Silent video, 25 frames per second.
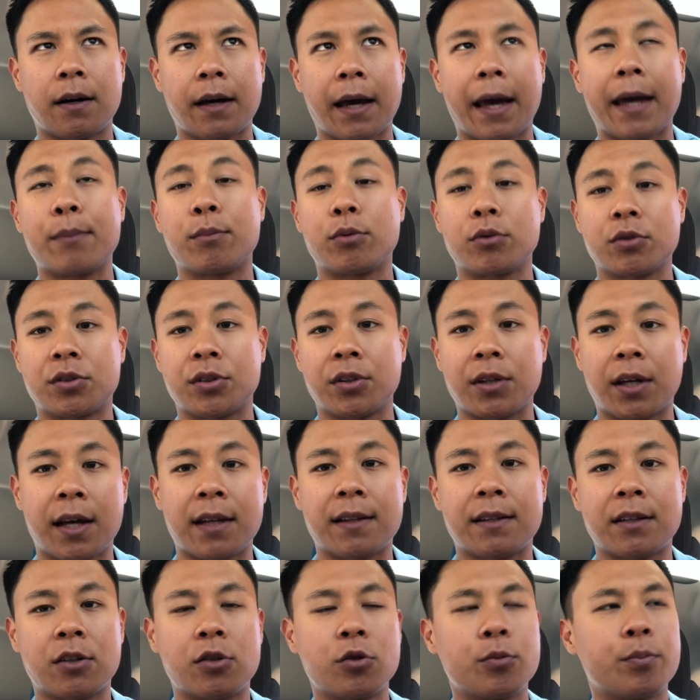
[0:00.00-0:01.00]
able to get
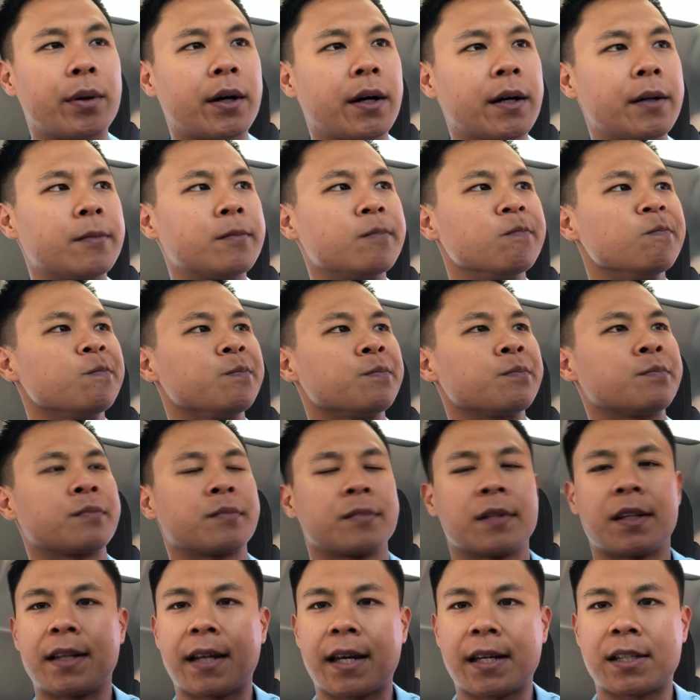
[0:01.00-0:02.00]
the coupon,
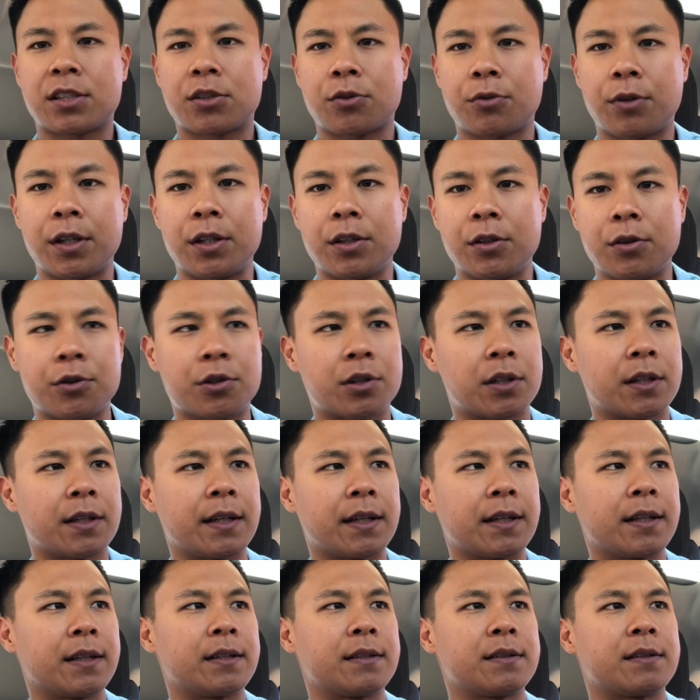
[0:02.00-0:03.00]
the next screen usually
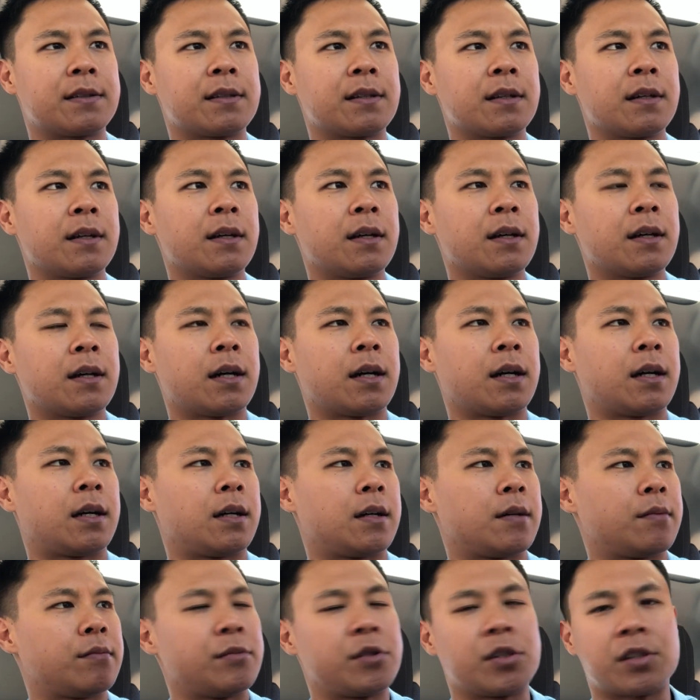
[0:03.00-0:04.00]
is
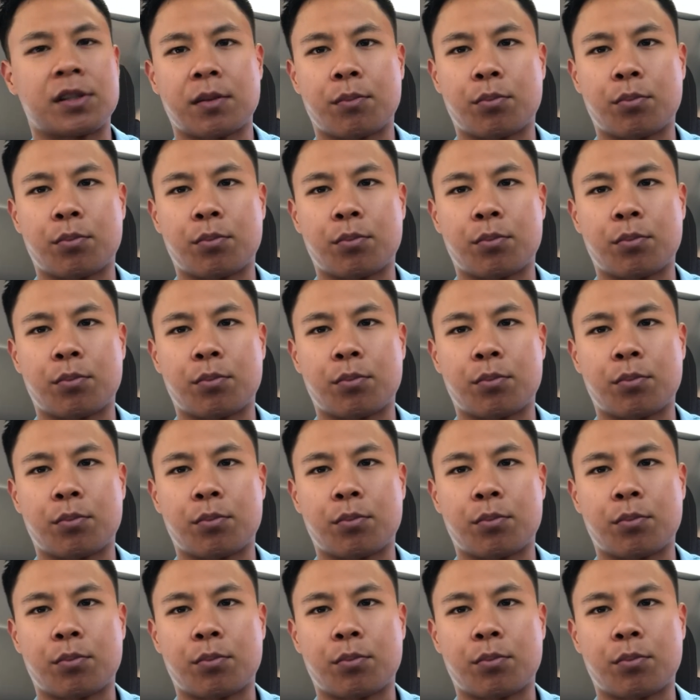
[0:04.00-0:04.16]
just